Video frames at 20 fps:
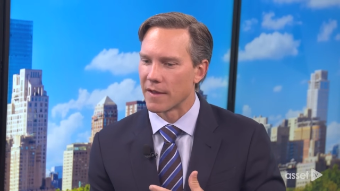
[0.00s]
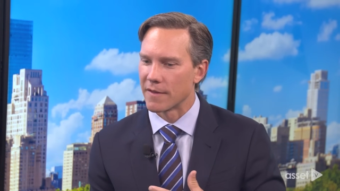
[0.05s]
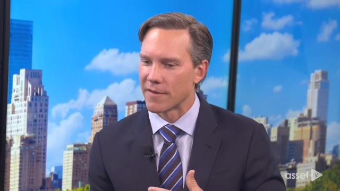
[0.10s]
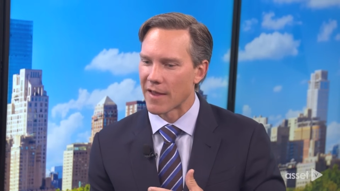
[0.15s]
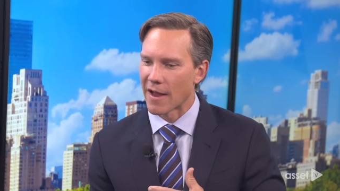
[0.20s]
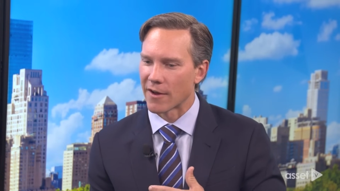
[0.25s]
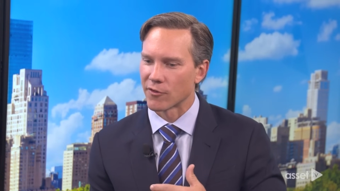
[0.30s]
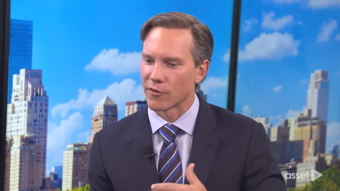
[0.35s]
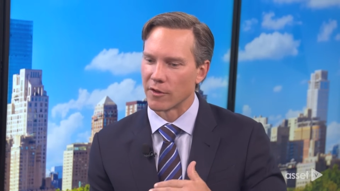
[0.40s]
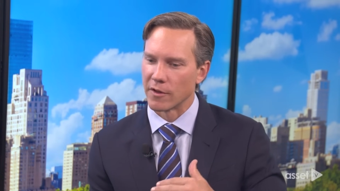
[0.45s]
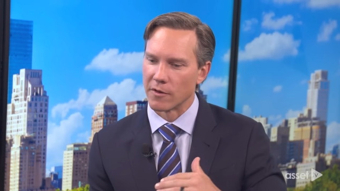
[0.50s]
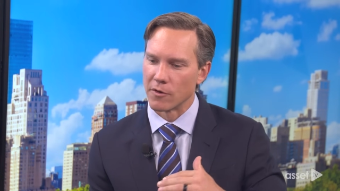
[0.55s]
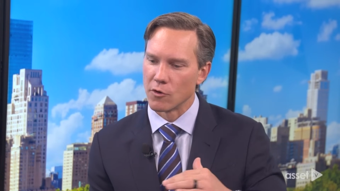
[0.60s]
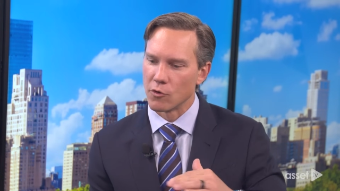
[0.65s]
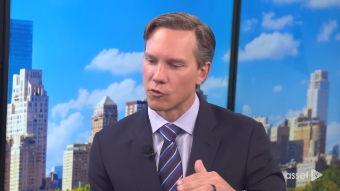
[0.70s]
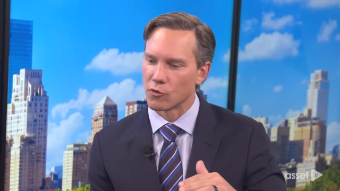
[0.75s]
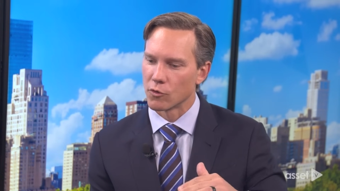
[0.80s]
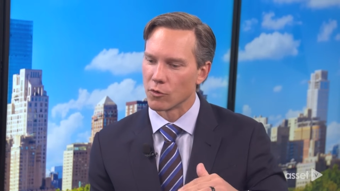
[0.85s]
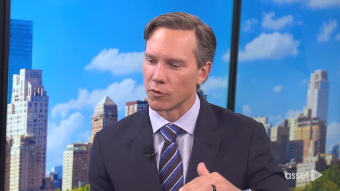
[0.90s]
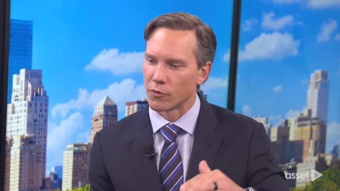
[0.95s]
it's actually
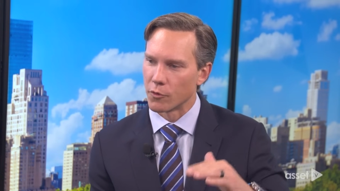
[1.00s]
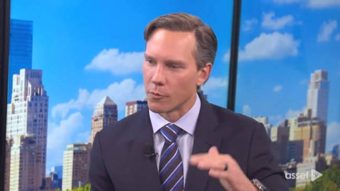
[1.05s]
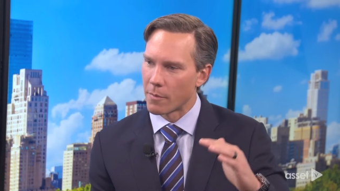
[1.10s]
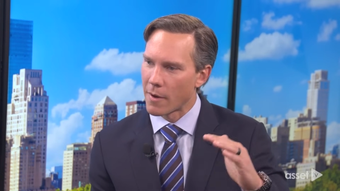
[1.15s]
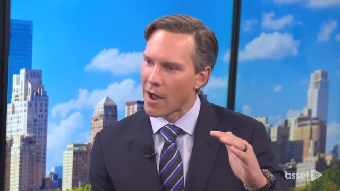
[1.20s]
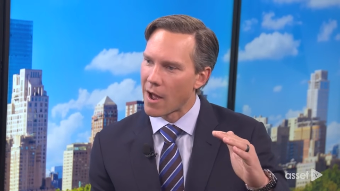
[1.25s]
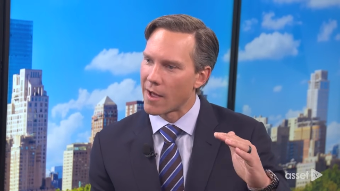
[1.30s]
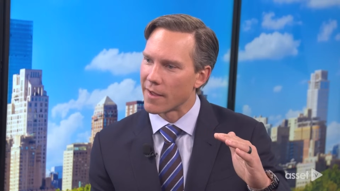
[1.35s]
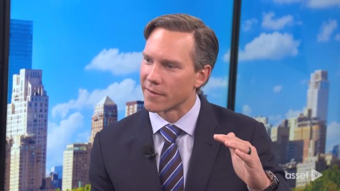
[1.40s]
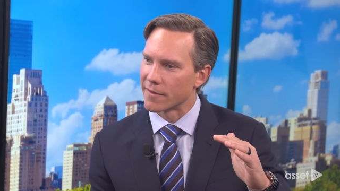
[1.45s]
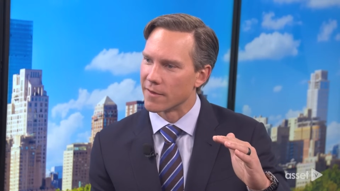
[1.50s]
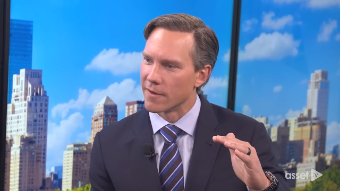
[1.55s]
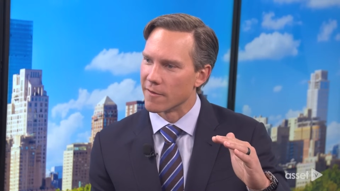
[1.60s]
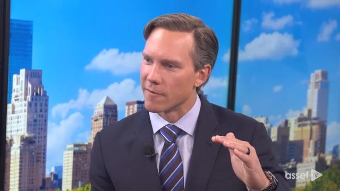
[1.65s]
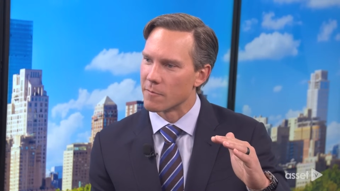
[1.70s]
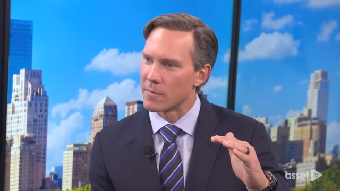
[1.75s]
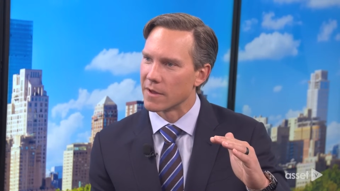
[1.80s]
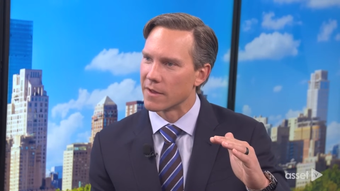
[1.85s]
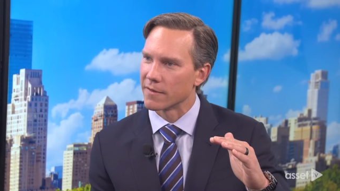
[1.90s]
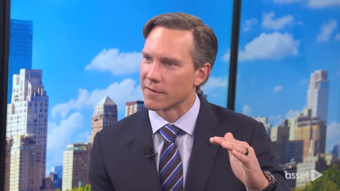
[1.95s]
neutral to
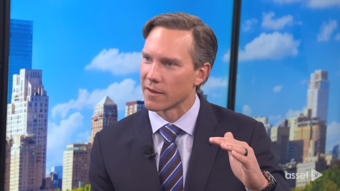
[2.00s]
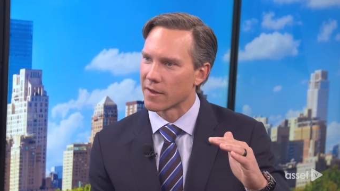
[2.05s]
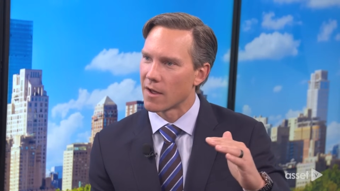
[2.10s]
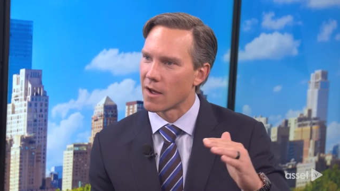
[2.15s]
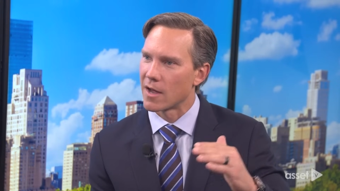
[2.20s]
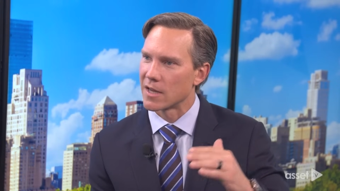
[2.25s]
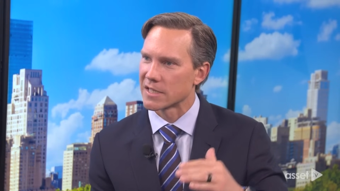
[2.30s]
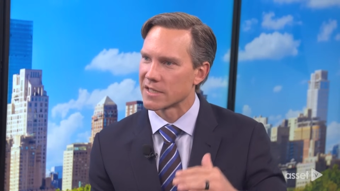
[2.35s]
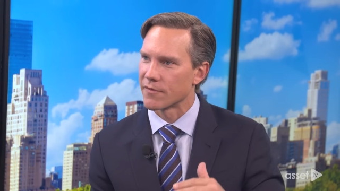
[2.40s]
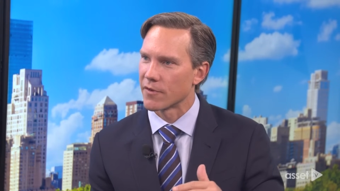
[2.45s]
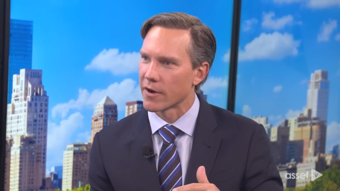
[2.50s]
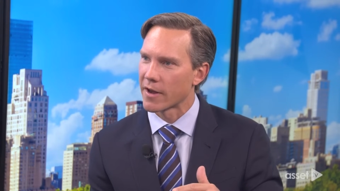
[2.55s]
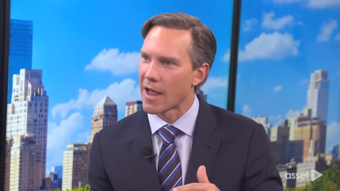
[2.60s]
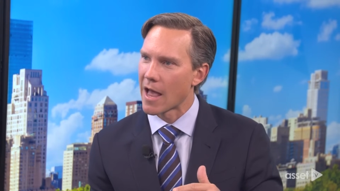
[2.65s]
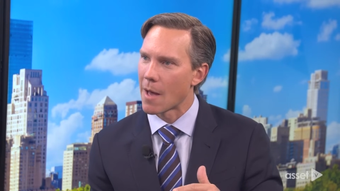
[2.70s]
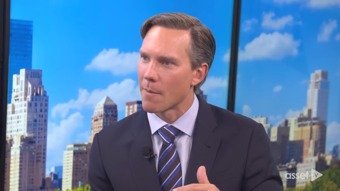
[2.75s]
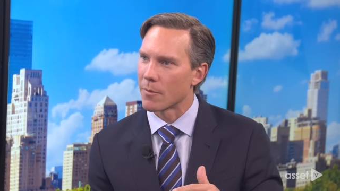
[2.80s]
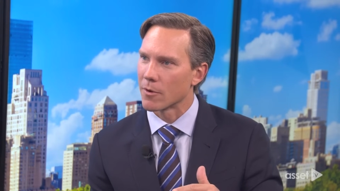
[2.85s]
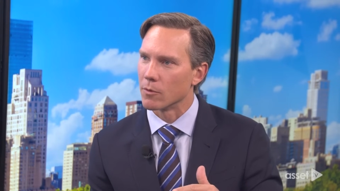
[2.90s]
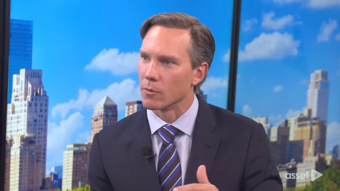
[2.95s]
positive because the cost of our
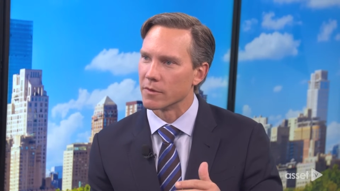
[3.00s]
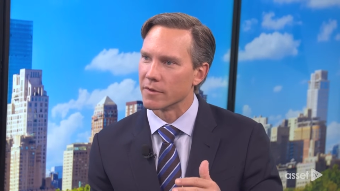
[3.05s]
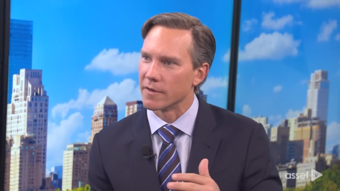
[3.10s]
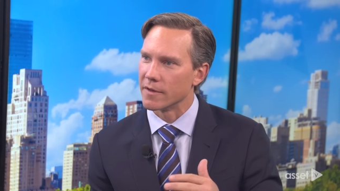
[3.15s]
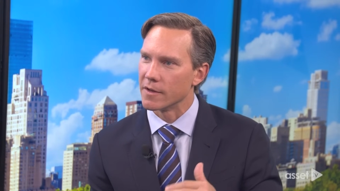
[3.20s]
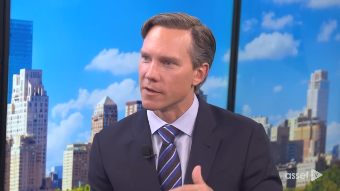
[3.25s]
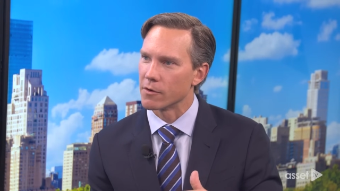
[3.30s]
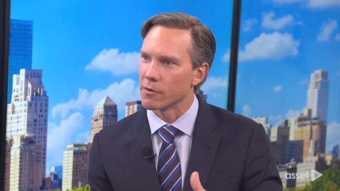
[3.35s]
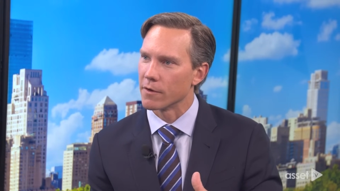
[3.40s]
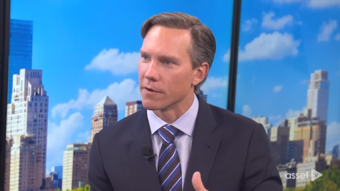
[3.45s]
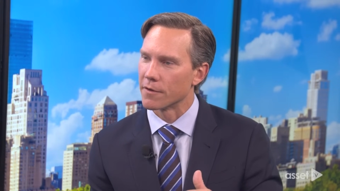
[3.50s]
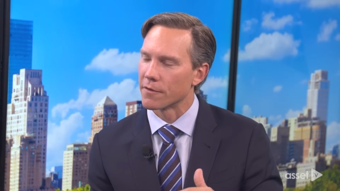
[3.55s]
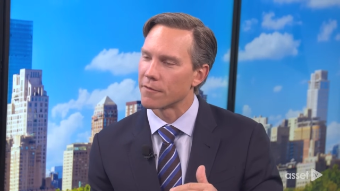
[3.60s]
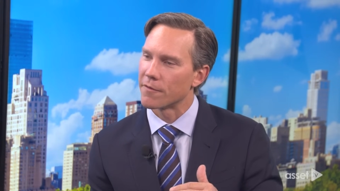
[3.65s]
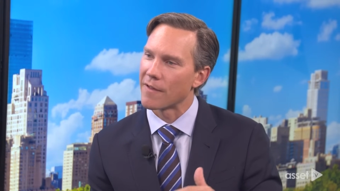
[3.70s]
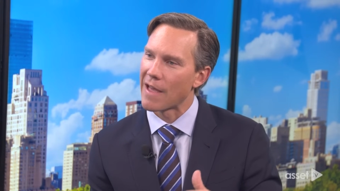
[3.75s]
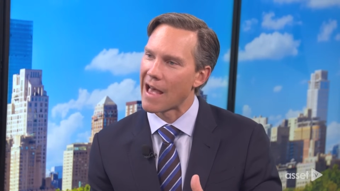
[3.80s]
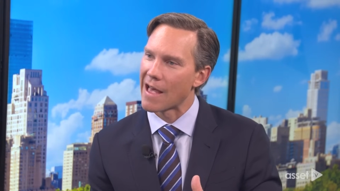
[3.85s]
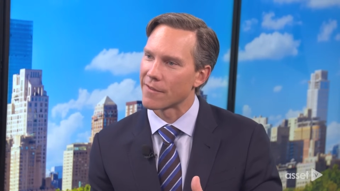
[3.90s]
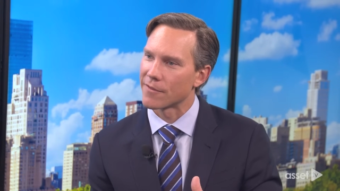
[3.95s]
capital decreased
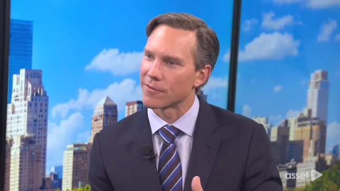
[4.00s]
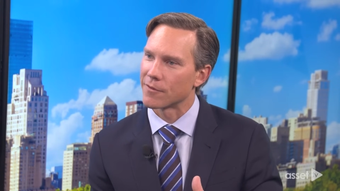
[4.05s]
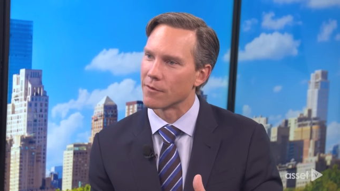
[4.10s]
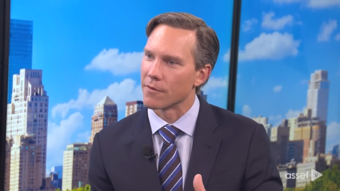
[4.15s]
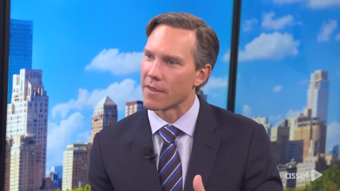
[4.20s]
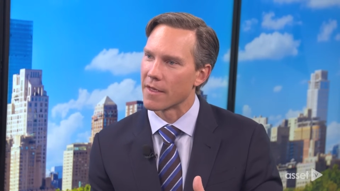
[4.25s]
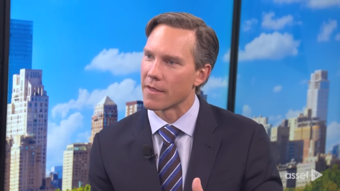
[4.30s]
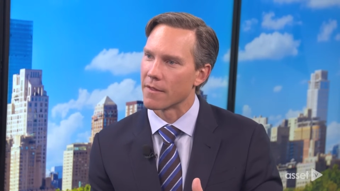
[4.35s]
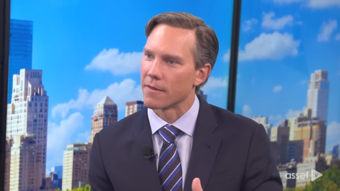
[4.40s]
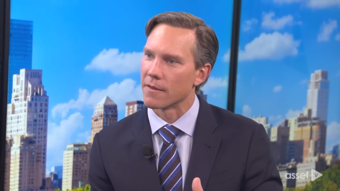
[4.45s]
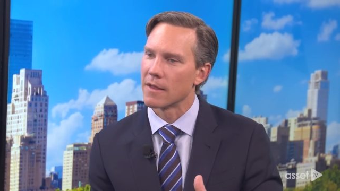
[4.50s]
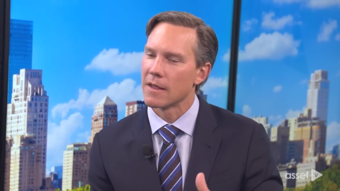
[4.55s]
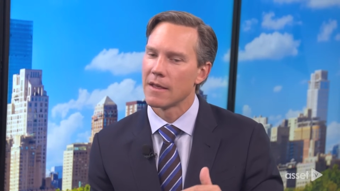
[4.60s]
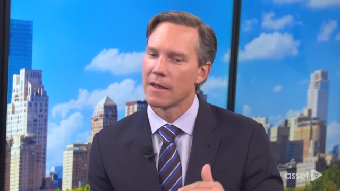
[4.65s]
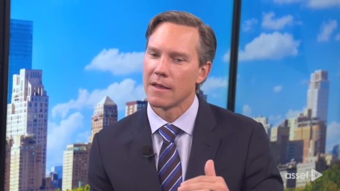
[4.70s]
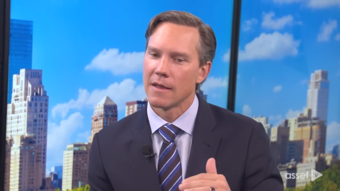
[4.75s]
faster than